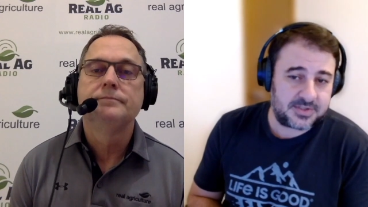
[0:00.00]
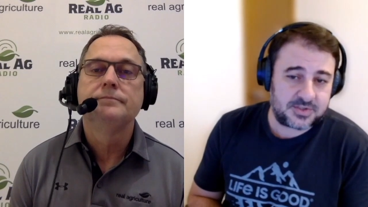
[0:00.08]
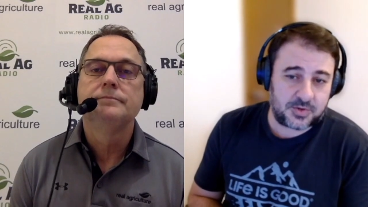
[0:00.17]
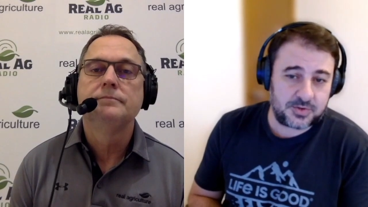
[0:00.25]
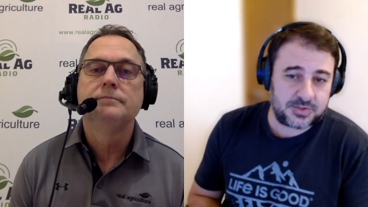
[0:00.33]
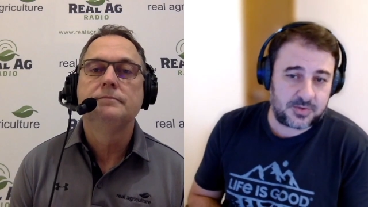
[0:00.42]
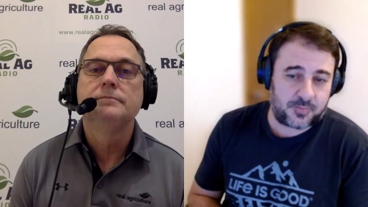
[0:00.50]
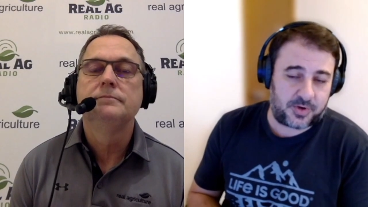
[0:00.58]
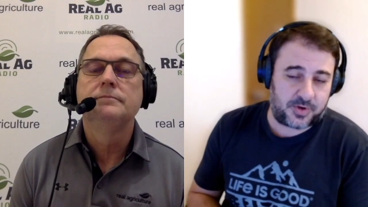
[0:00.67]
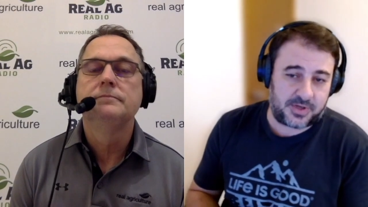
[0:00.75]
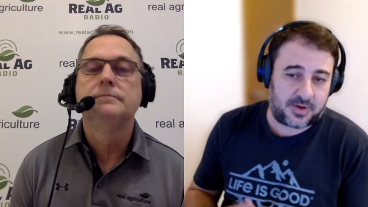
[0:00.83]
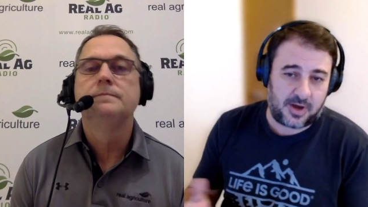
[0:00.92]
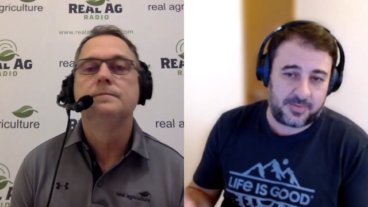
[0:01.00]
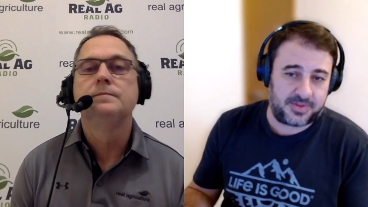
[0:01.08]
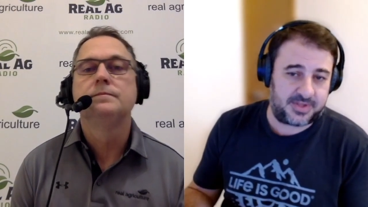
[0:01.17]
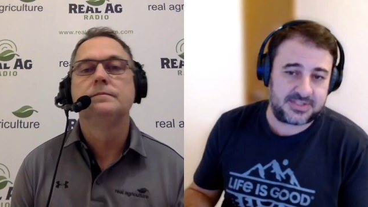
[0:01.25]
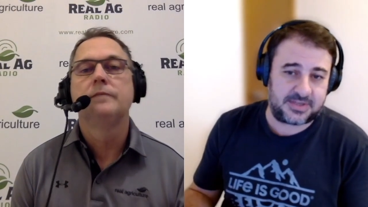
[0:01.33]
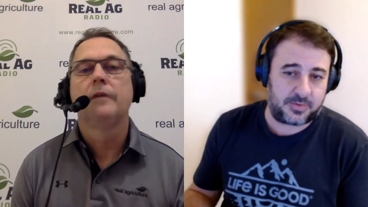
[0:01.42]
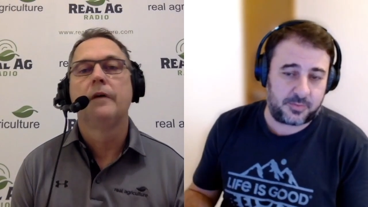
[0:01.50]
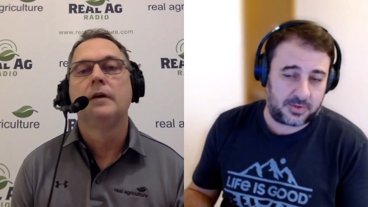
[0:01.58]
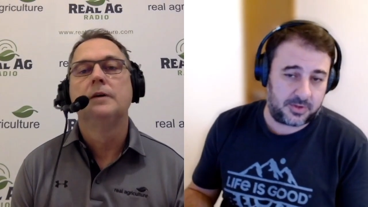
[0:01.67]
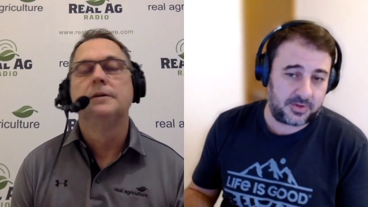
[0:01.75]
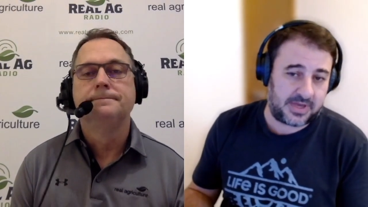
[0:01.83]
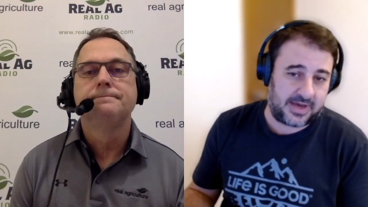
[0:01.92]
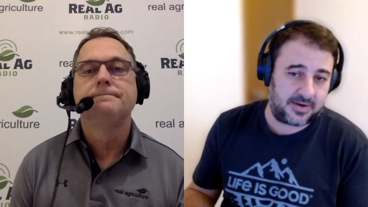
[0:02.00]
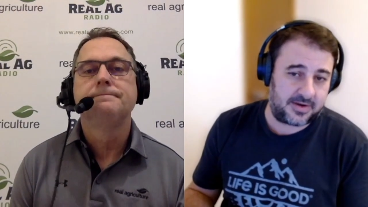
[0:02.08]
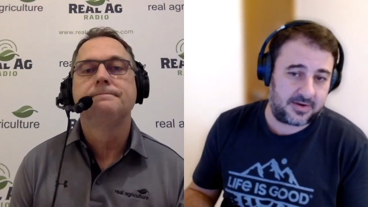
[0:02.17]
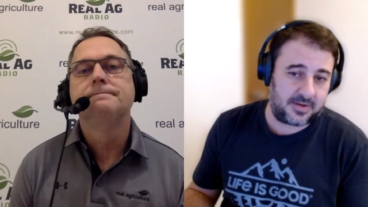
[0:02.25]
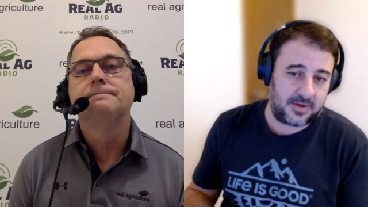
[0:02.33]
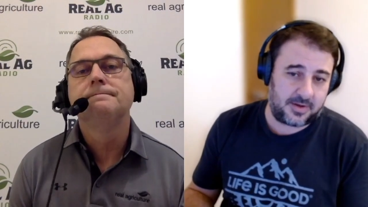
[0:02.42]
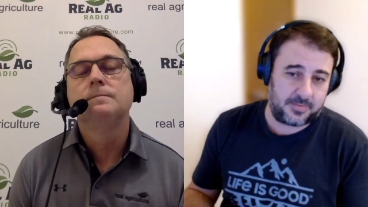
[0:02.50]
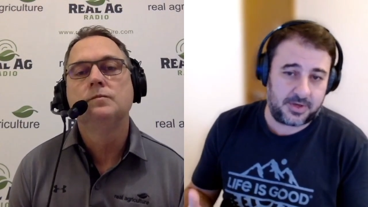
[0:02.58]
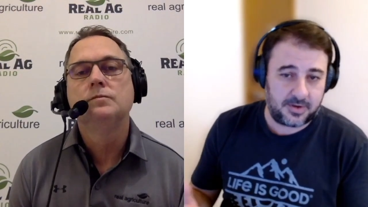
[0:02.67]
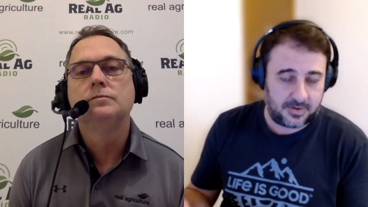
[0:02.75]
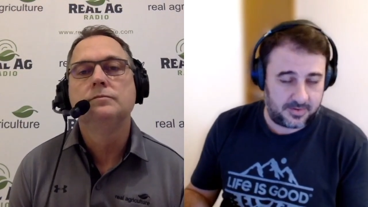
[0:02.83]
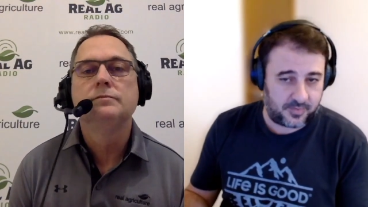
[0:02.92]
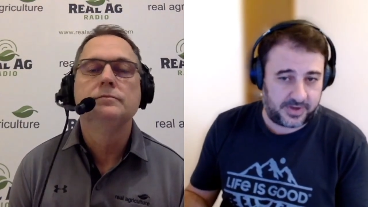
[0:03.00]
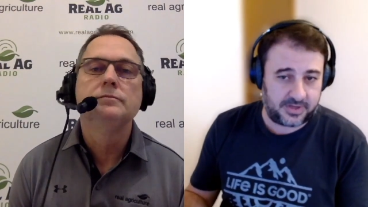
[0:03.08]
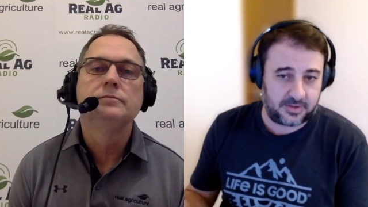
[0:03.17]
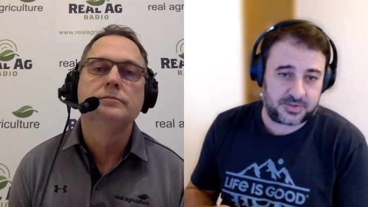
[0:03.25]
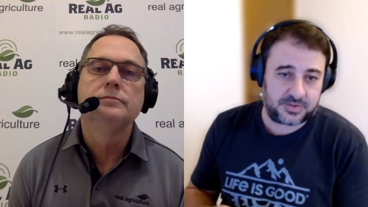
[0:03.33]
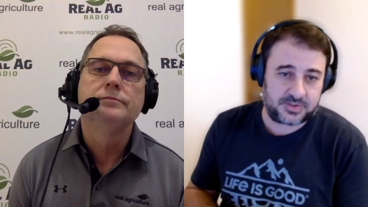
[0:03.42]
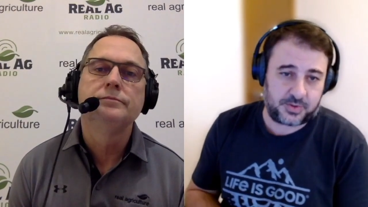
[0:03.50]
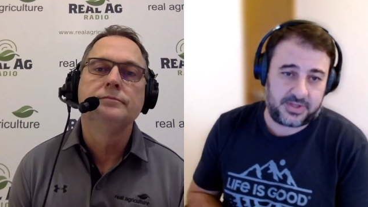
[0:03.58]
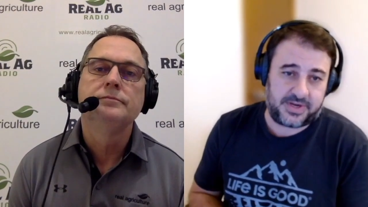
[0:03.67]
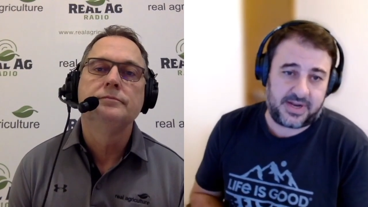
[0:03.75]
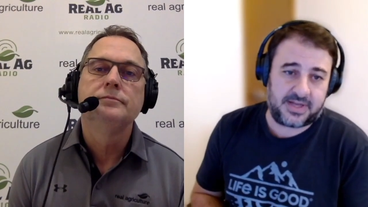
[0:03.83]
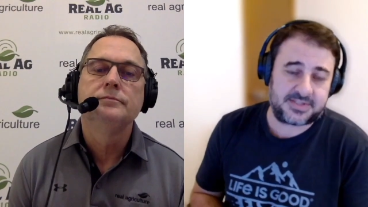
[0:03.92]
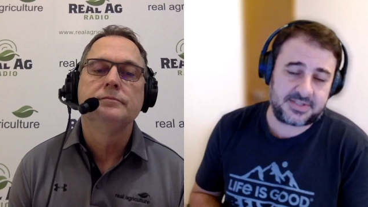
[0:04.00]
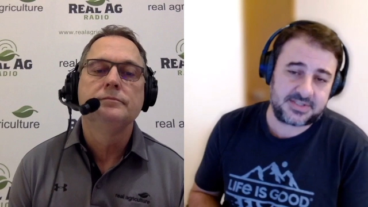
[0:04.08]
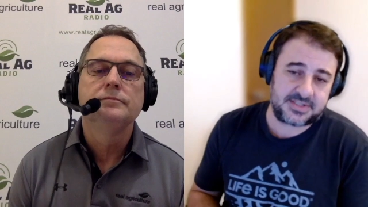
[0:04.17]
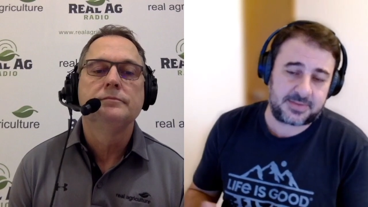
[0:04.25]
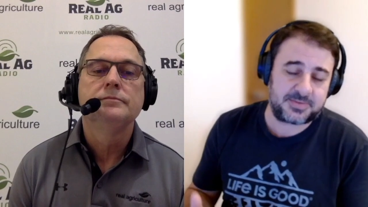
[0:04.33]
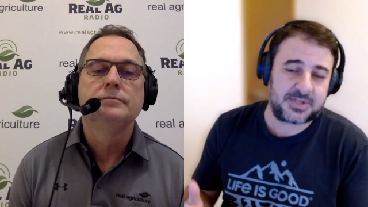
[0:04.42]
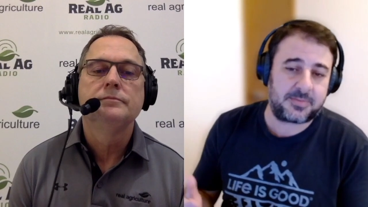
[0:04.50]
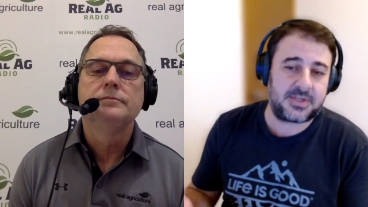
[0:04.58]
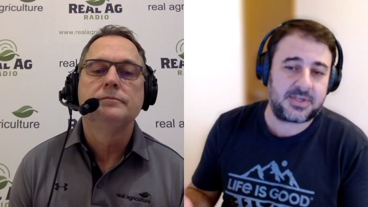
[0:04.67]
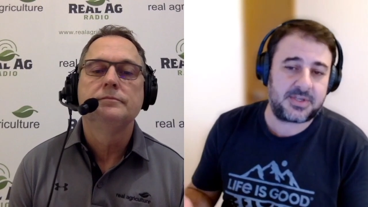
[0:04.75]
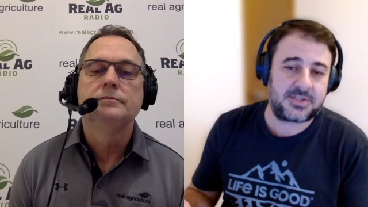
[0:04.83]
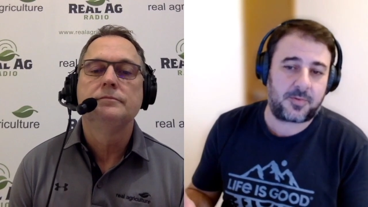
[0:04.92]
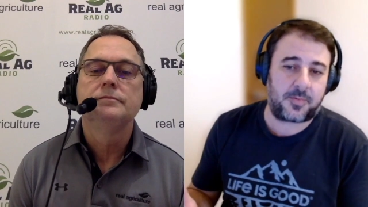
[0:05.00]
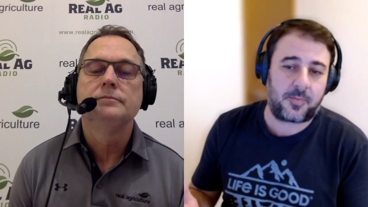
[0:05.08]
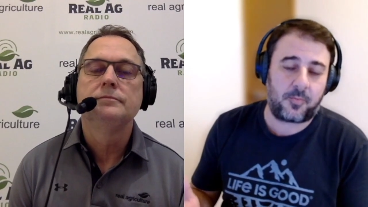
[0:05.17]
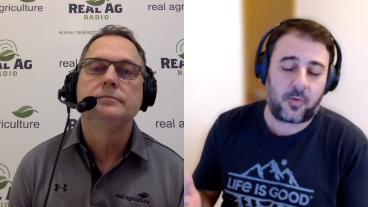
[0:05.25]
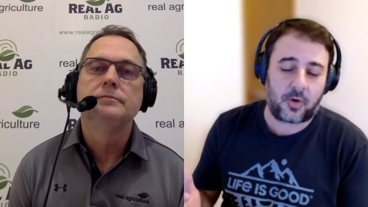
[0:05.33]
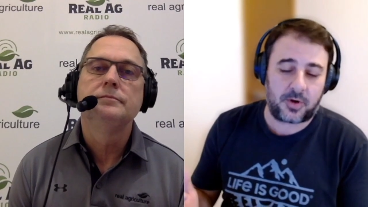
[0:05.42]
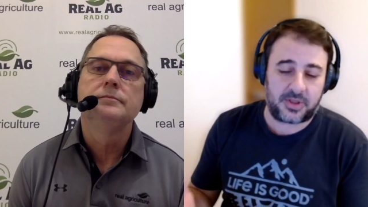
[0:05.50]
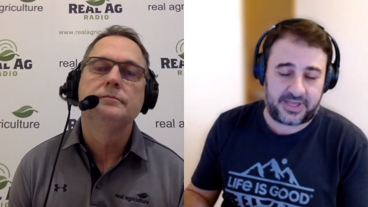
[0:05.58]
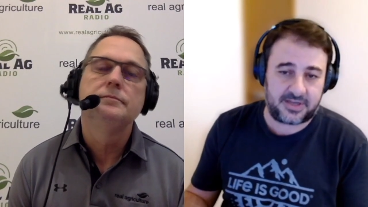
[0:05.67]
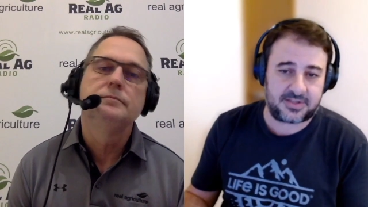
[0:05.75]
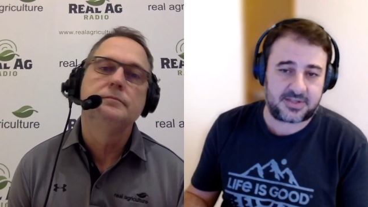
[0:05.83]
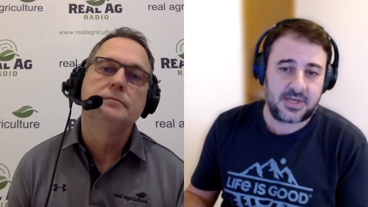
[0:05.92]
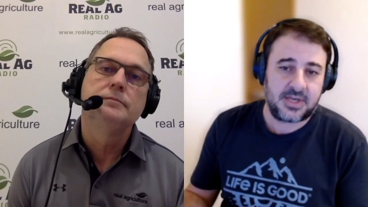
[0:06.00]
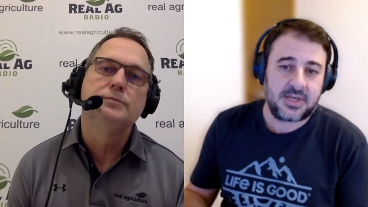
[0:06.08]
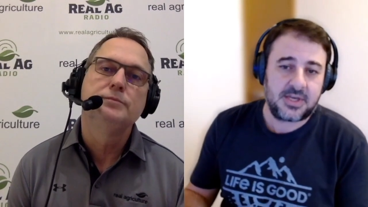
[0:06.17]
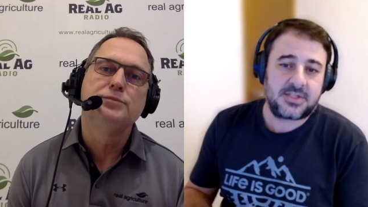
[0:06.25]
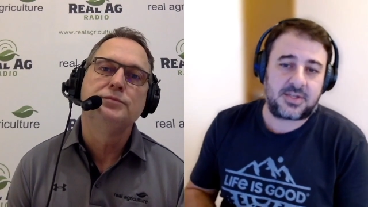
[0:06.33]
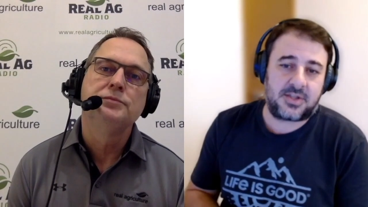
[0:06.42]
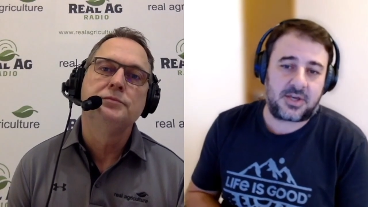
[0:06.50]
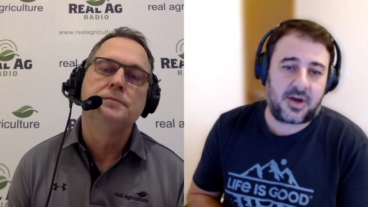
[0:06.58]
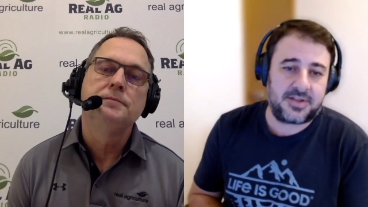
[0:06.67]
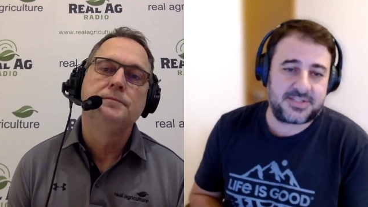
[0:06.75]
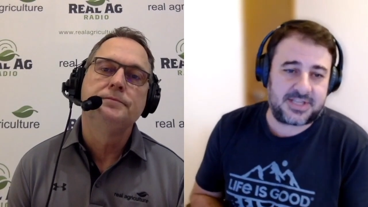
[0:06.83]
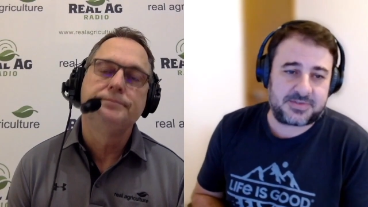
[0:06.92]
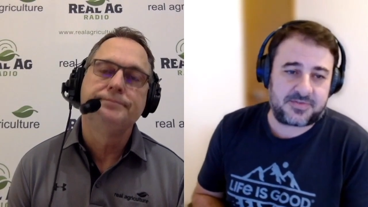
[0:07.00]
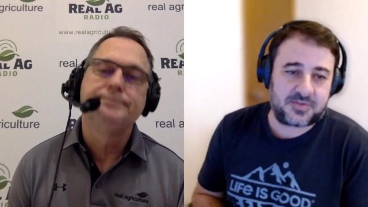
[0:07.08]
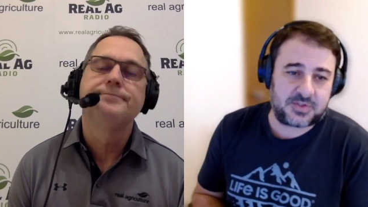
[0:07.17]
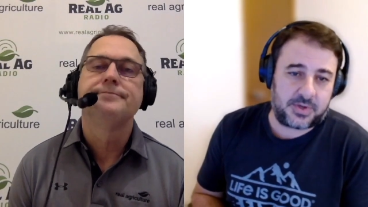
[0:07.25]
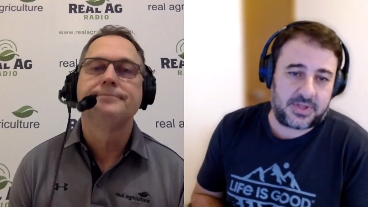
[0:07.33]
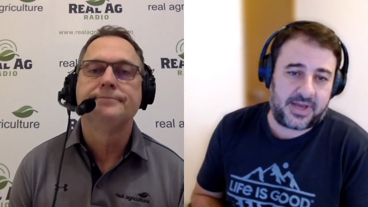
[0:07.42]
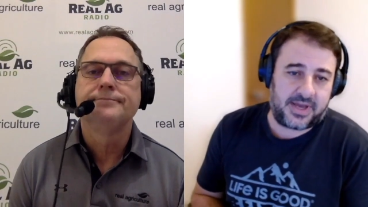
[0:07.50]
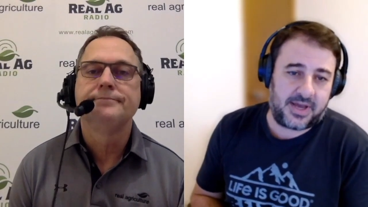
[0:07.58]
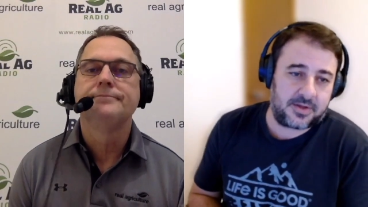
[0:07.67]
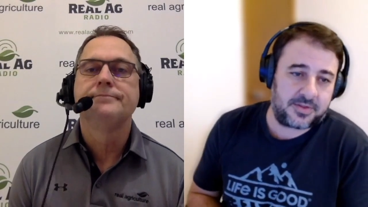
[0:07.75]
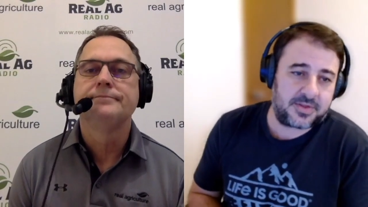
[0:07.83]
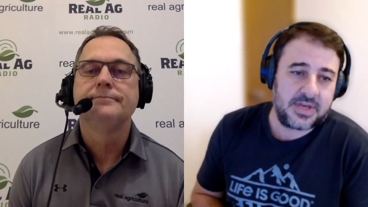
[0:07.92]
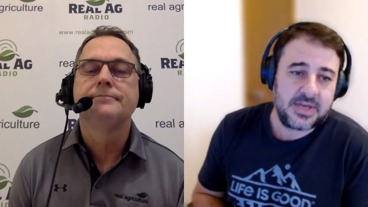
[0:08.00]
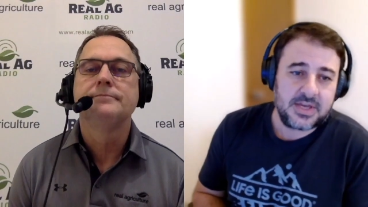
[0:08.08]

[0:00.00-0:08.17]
Speaker 1: And so those are pretty common things that we would look at um, in regular soil analyses, except some of these are more linked to the concepts of soil health.